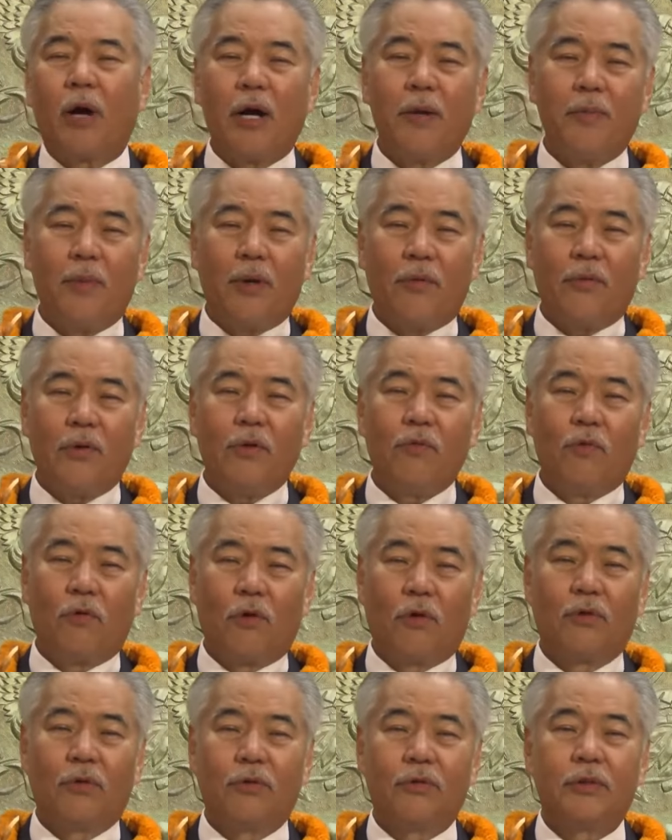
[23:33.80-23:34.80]
primary
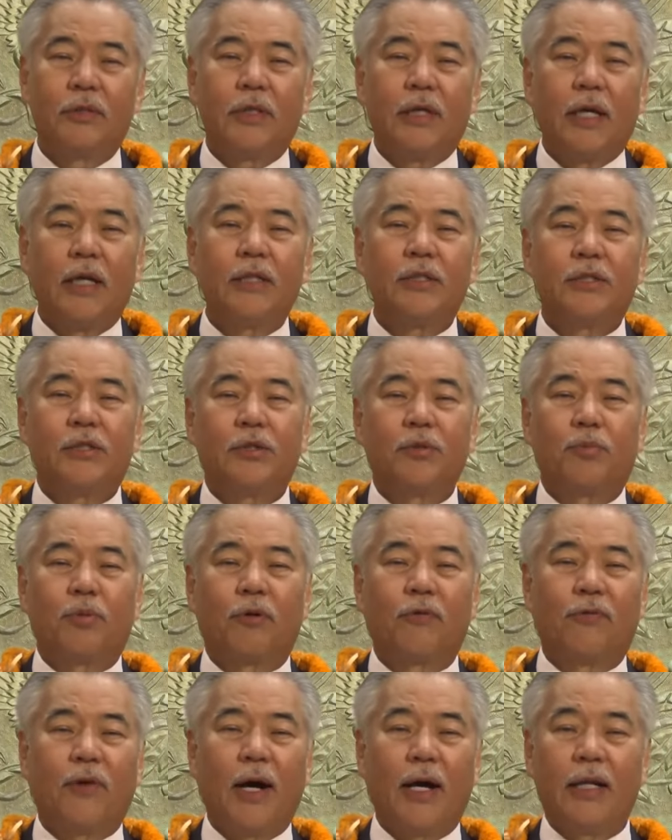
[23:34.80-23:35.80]
roles is to
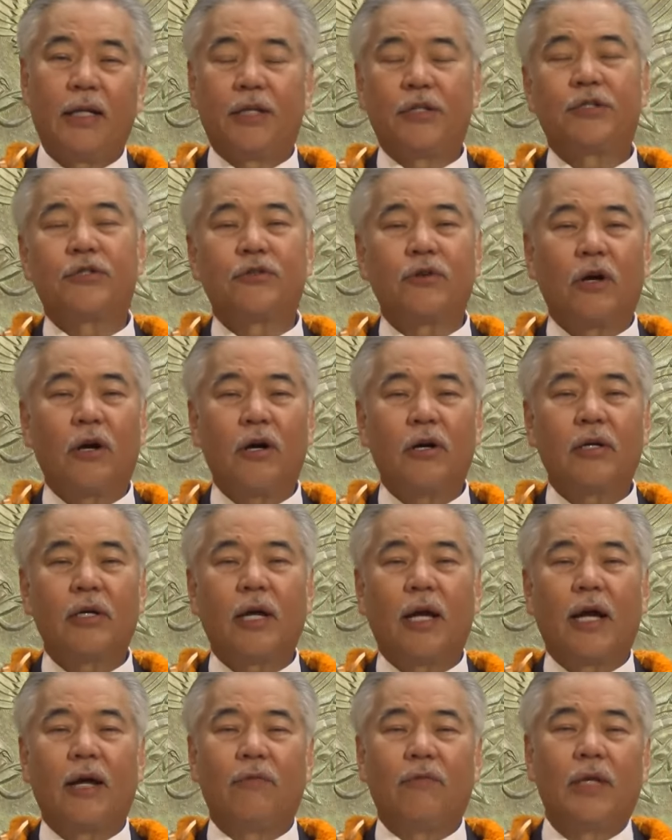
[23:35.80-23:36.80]
provide a
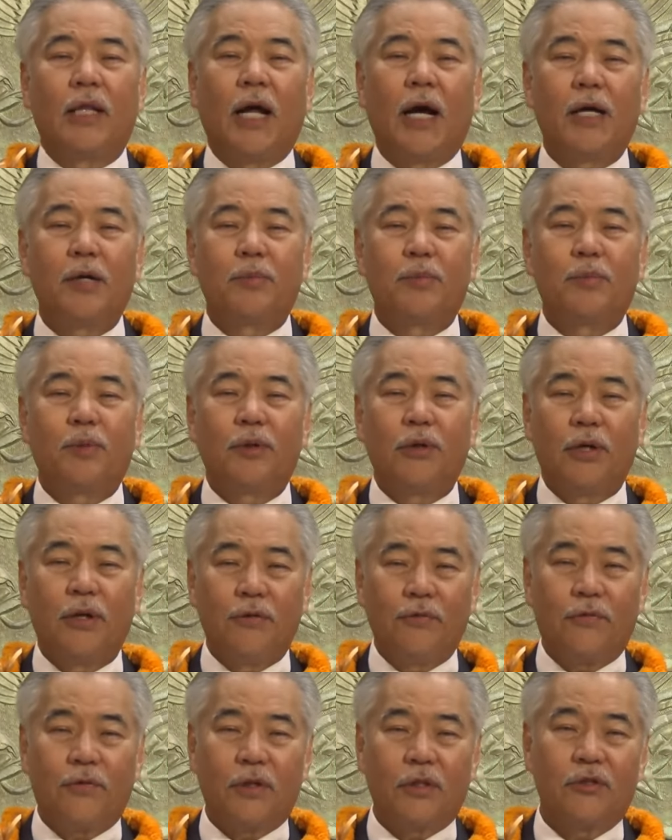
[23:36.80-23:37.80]
strong and reliable
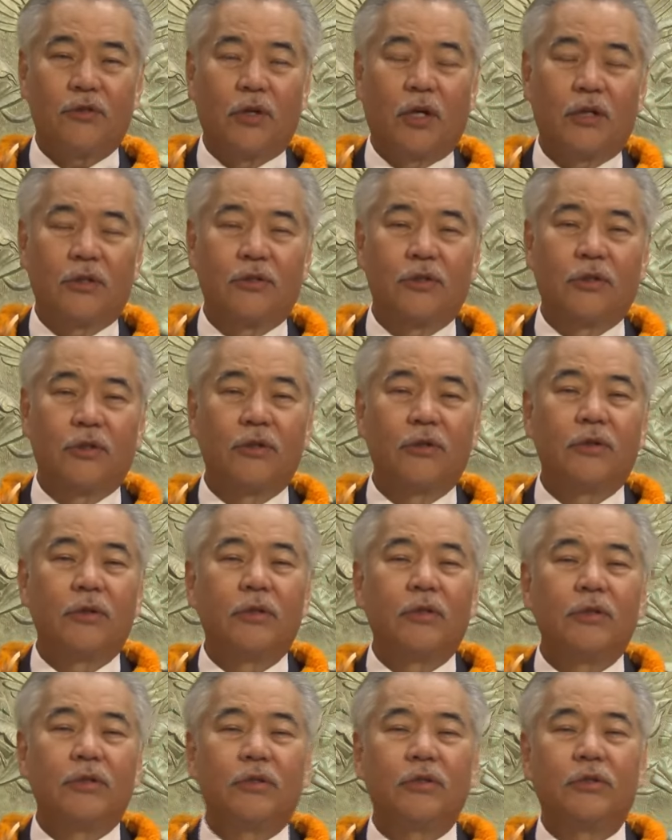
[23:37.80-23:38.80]
infrastructure
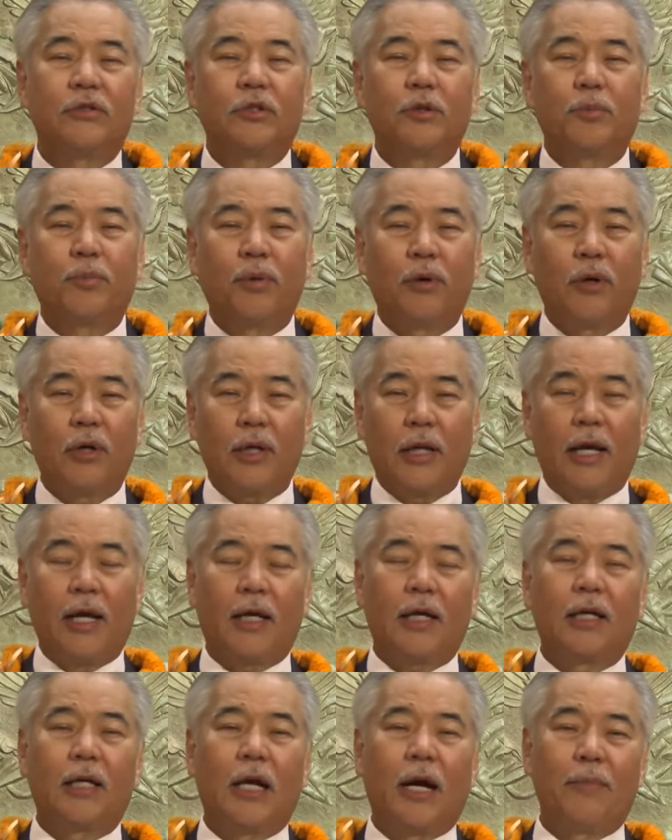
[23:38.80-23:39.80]
to support
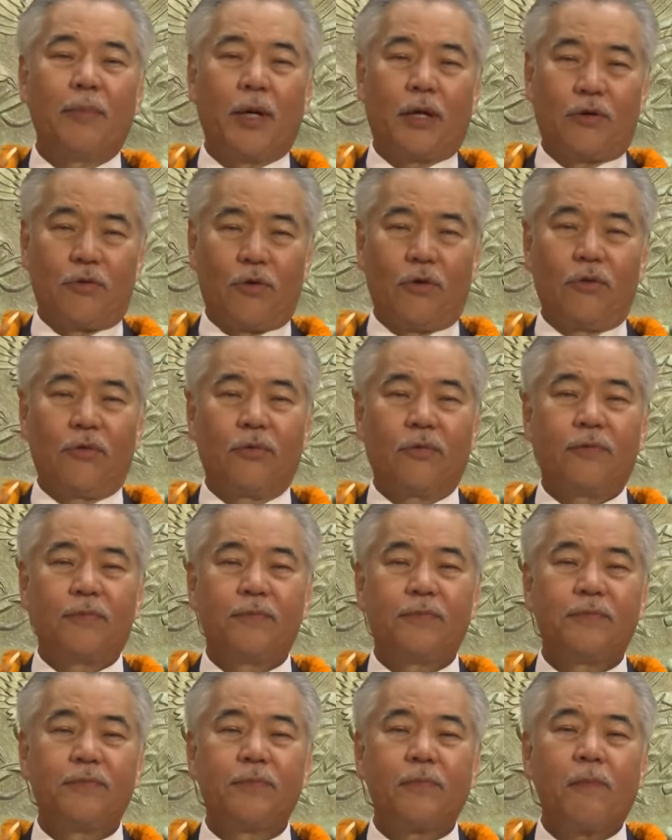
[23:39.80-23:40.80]
economic growth.
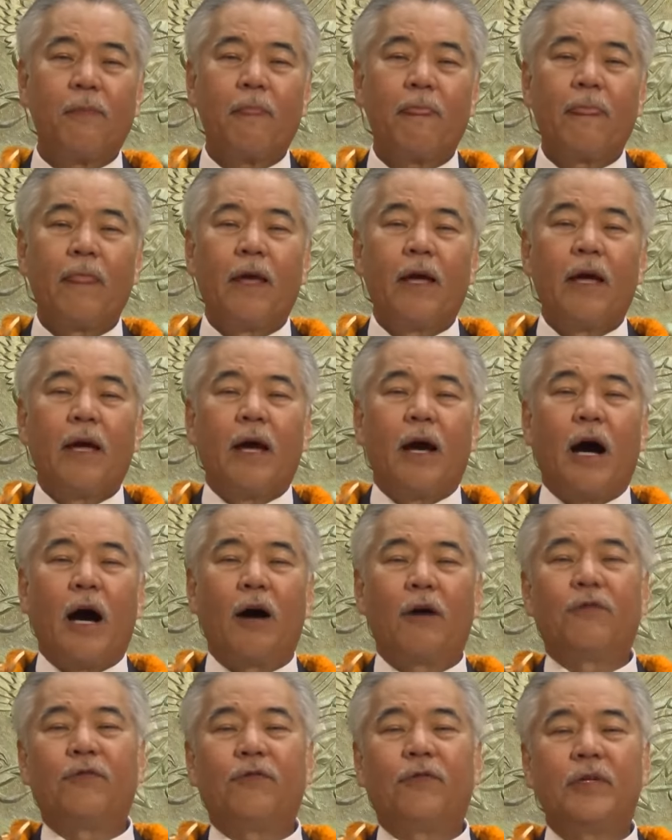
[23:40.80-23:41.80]

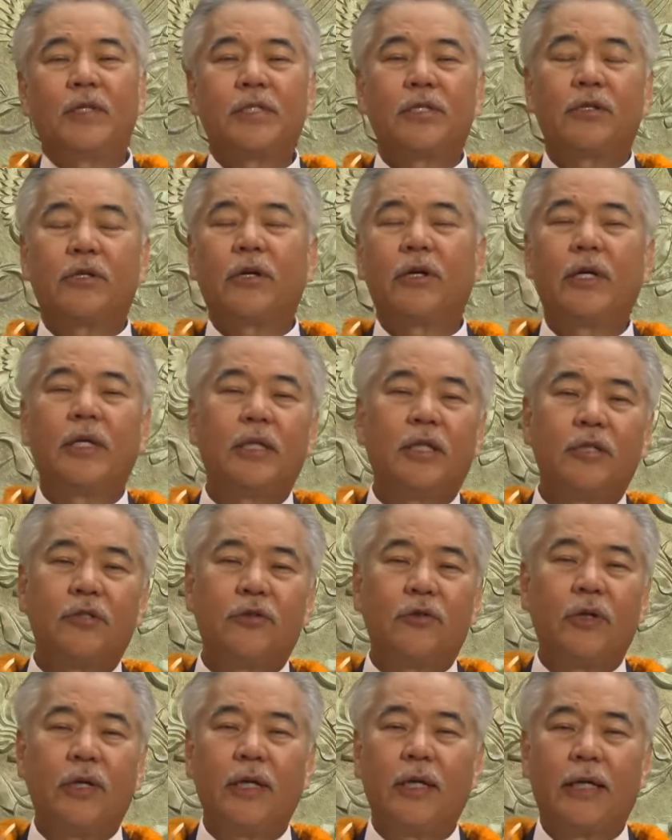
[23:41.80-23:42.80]
Our visitor
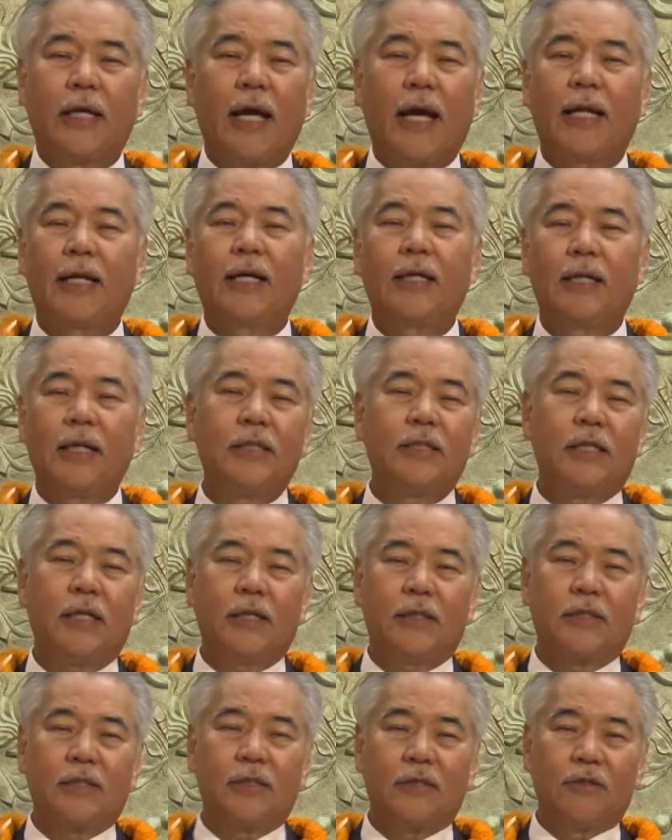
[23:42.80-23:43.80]
industry cannot
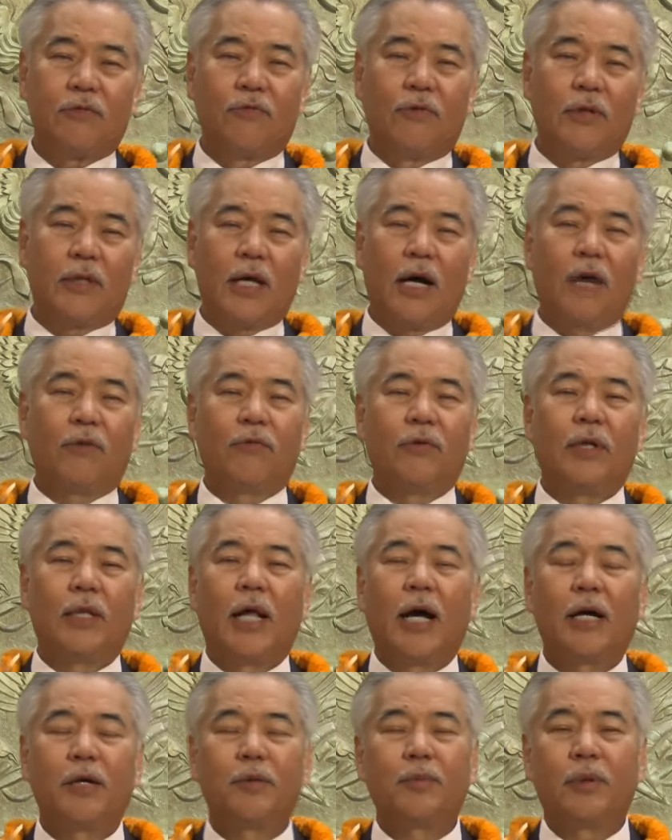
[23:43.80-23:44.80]
exist without
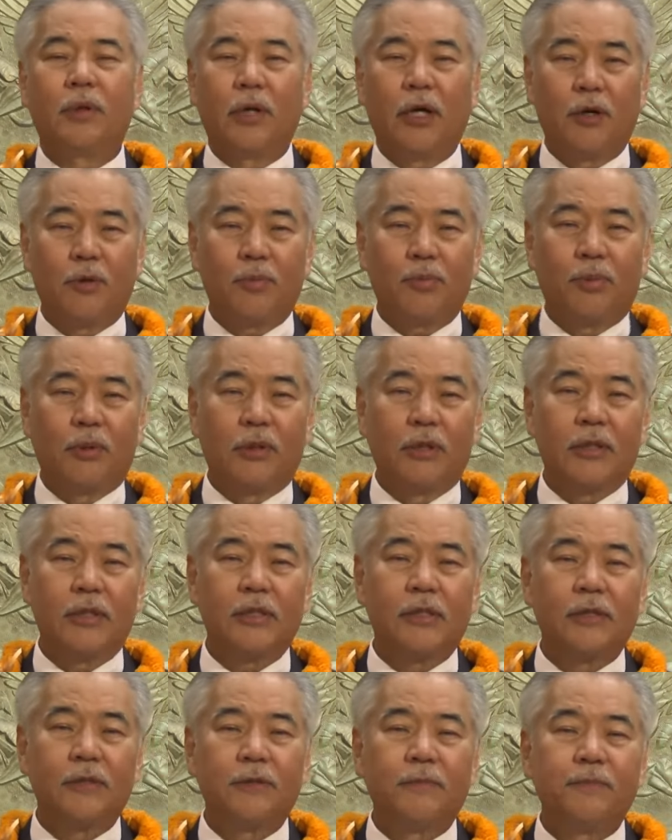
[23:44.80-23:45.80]
reliable
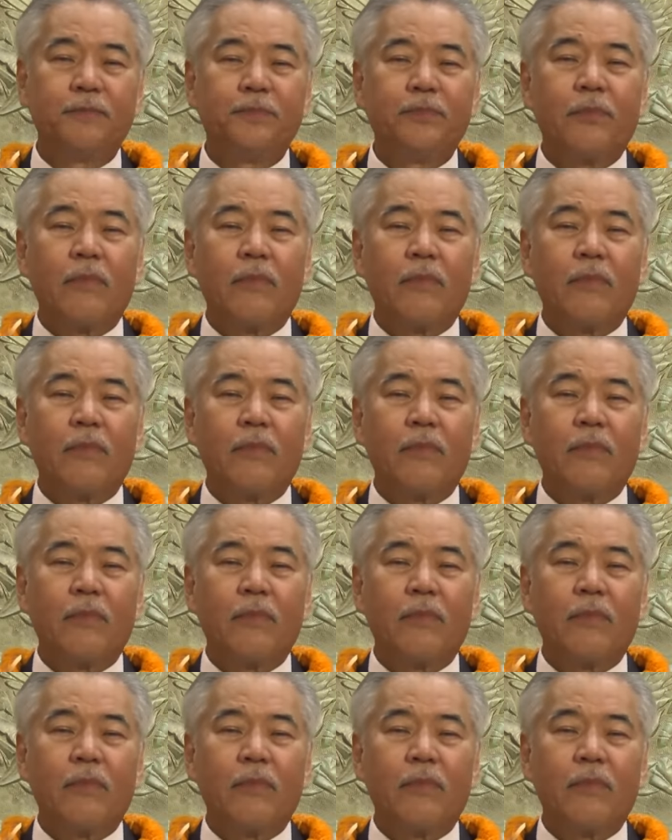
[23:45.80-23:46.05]
airports.